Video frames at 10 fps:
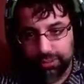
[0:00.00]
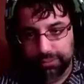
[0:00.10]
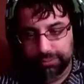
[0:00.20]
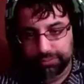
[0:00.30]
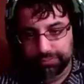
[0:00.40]

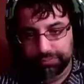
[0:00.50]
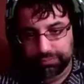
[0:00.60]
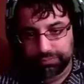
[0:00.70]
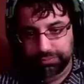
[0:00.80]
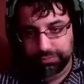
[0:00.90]

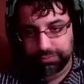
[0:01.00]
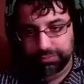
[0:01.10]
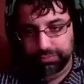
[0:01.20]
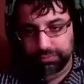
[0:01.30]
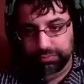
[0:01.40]

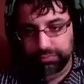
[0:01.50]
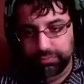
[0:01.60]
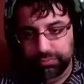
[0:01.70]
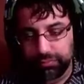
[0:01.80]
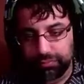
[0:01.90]

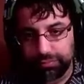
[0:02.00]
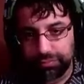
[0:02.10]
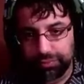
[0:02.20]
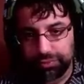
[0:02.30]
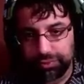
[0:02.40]

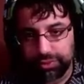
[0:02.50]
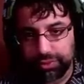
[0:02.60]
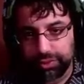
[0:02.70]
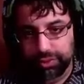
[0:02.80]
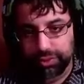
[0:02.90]

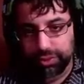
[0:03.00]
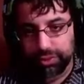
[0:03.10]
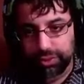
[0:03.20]
(no one is talking)